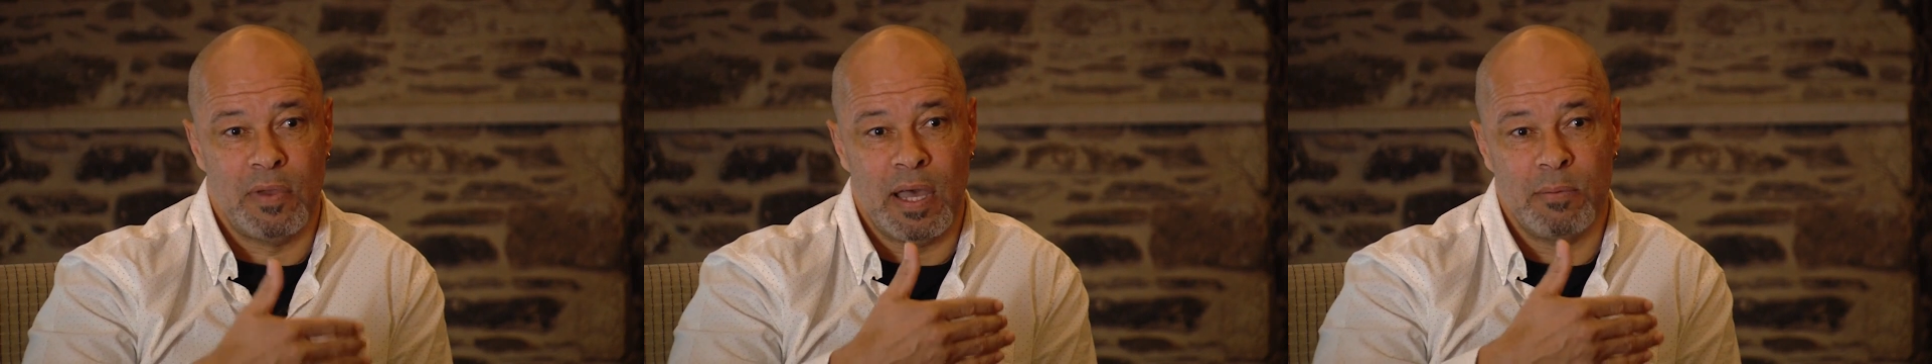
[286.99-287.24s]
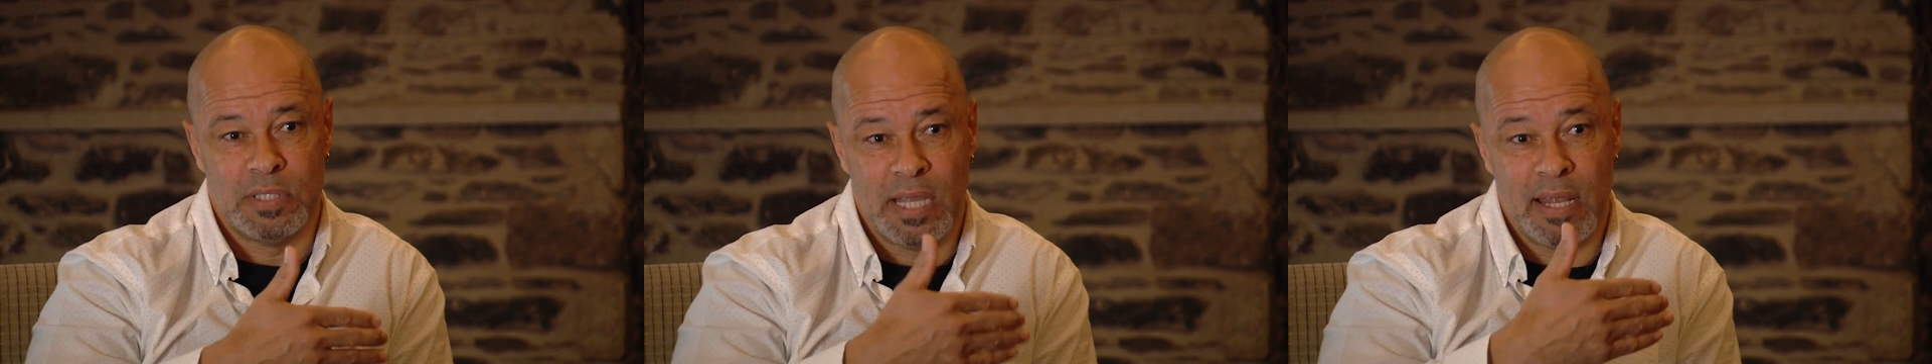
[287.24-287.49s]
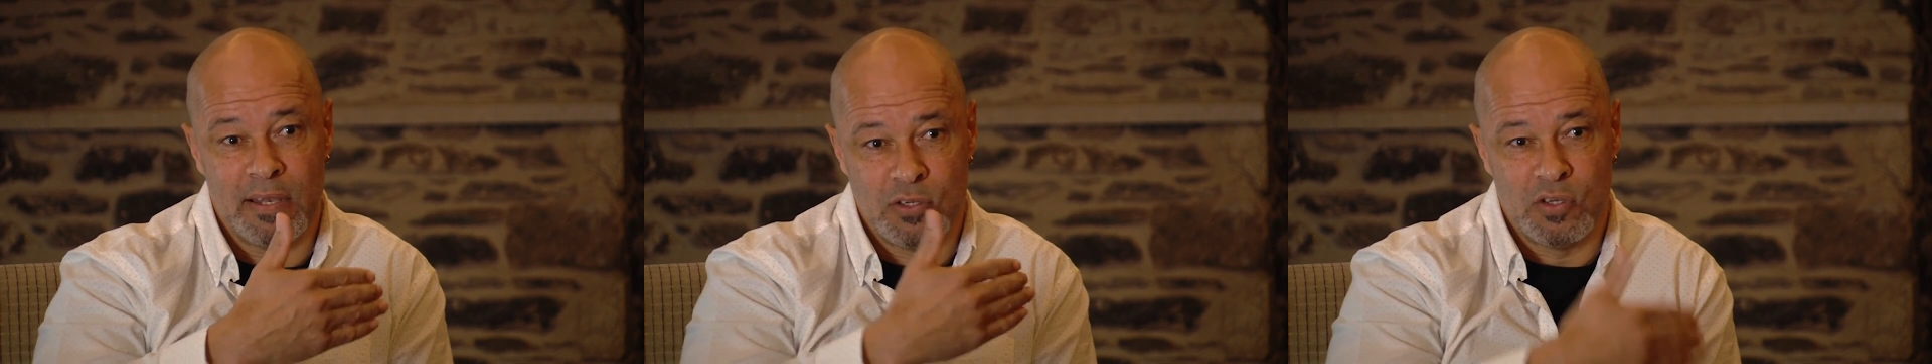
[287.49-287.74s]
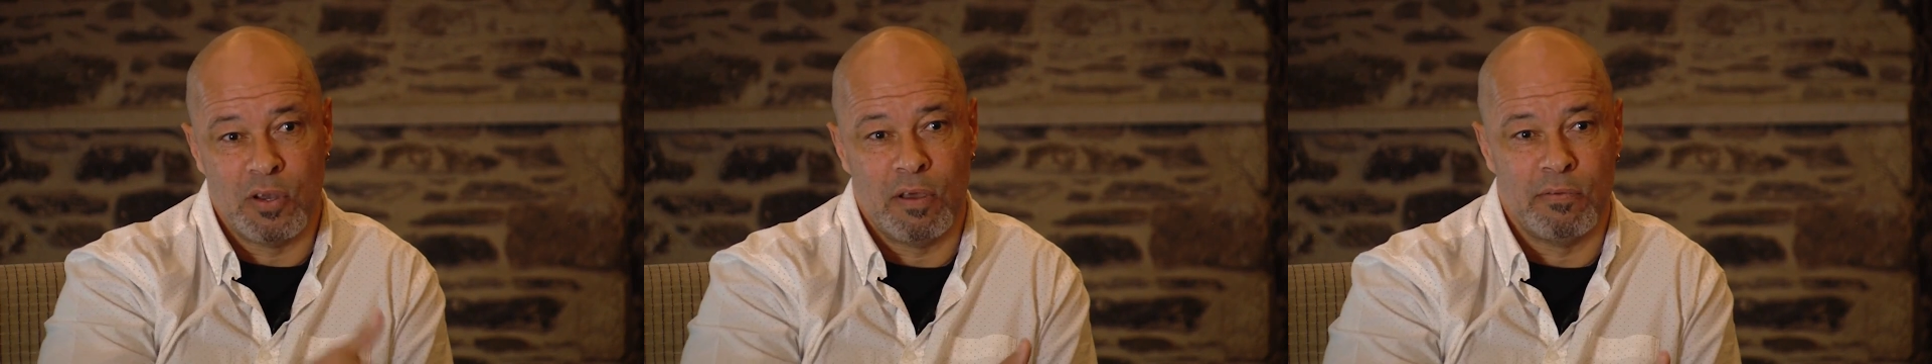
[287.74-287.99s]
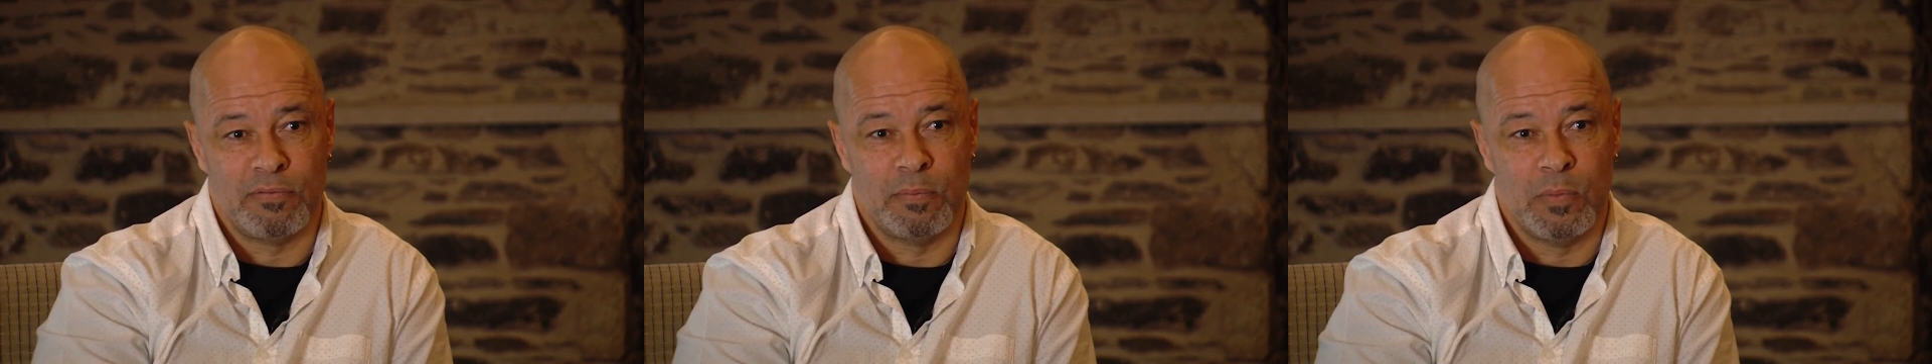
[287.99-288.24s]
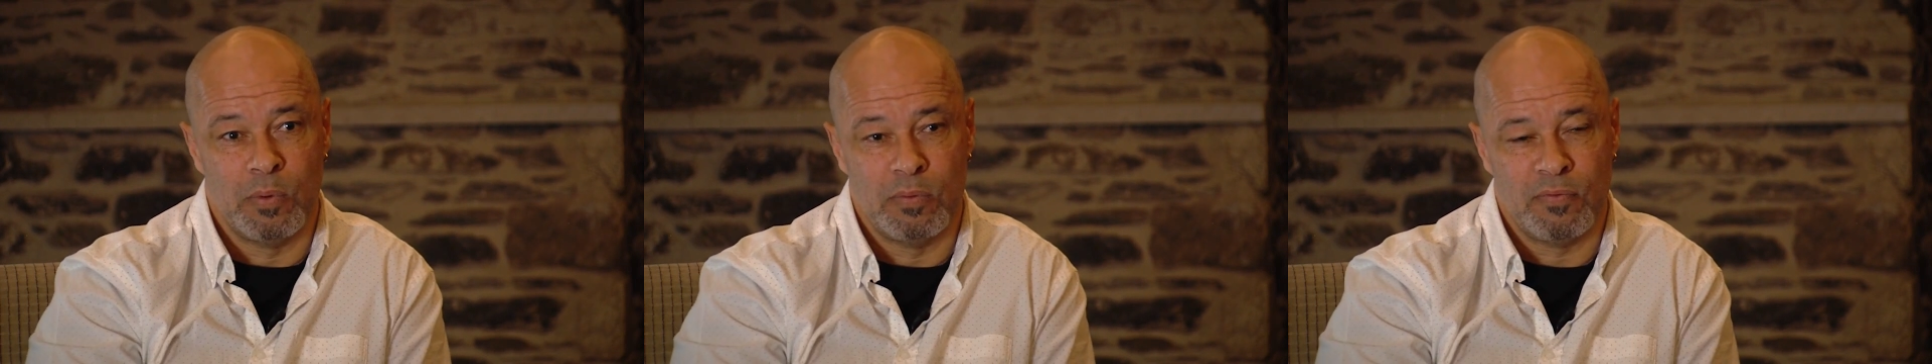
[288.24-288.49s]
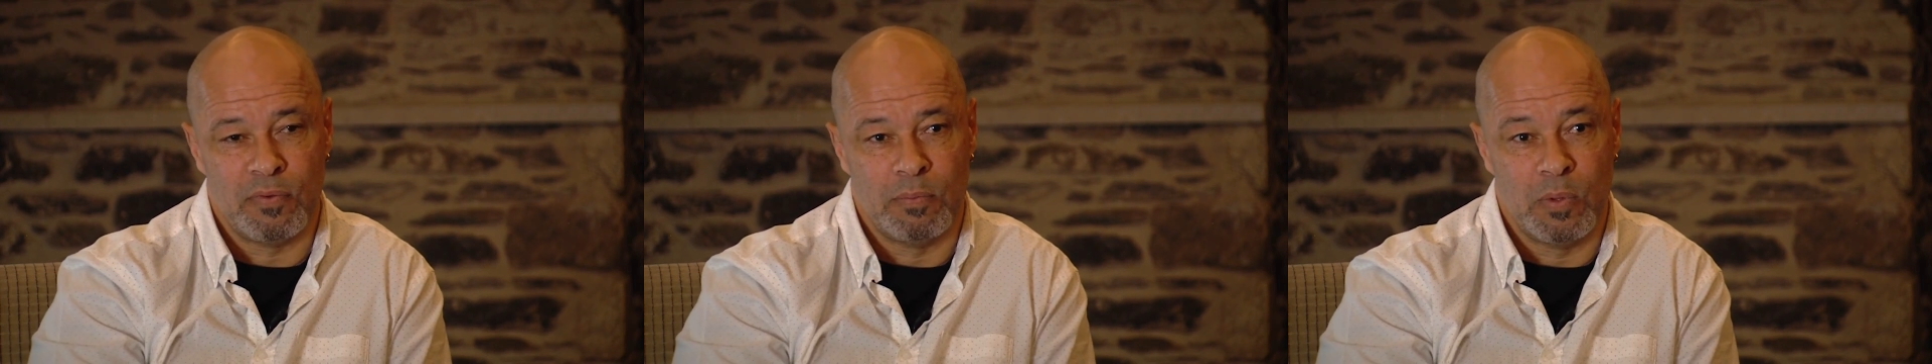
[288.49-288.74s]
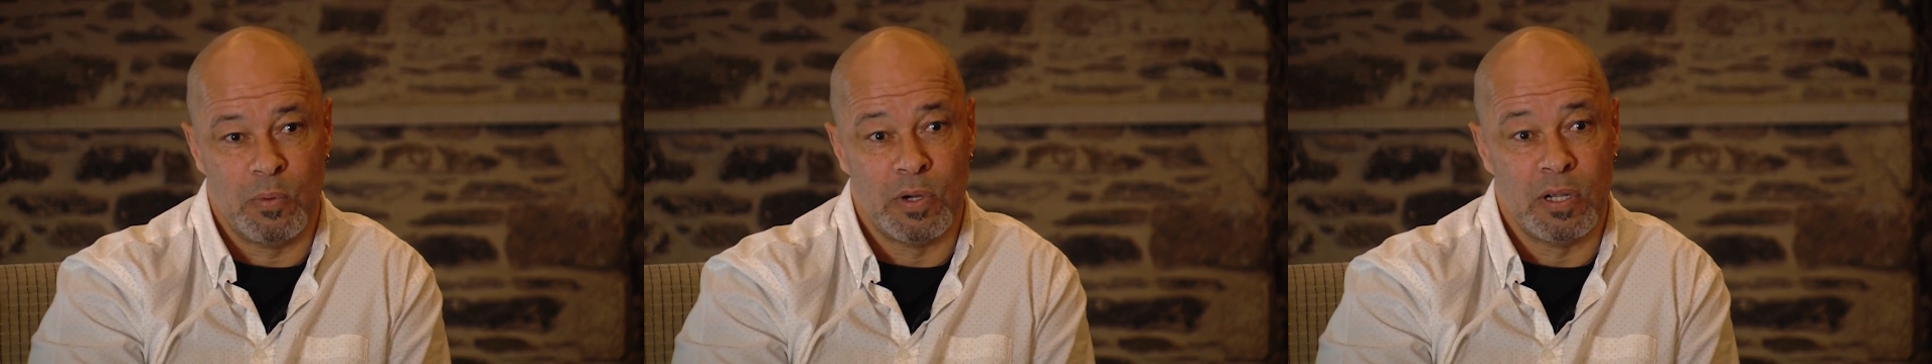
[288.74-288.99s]
I was then shut off from
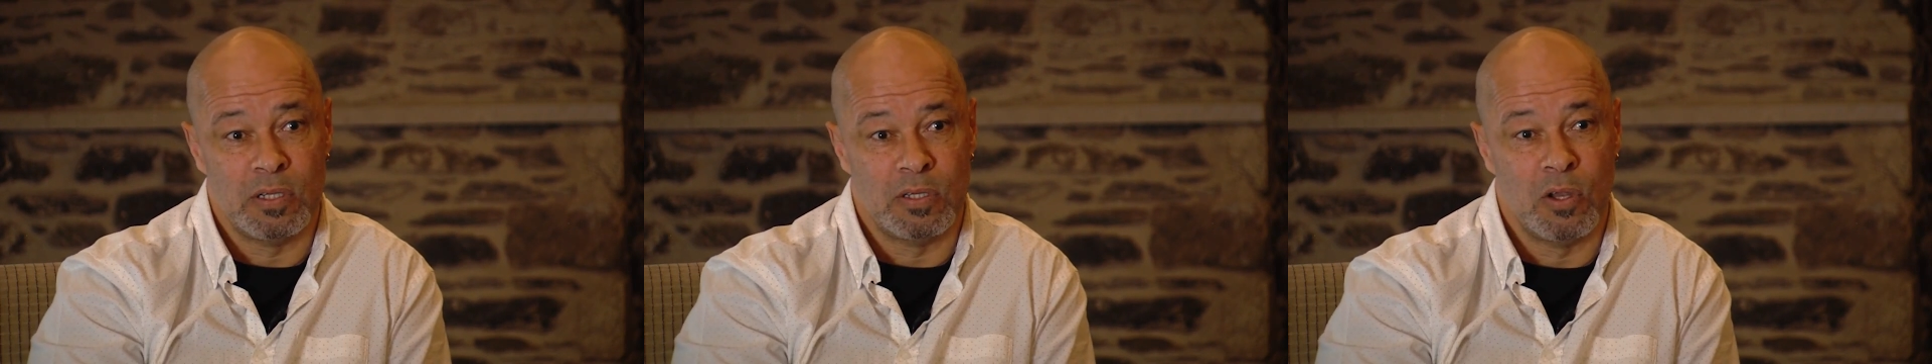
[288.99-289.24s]
the world.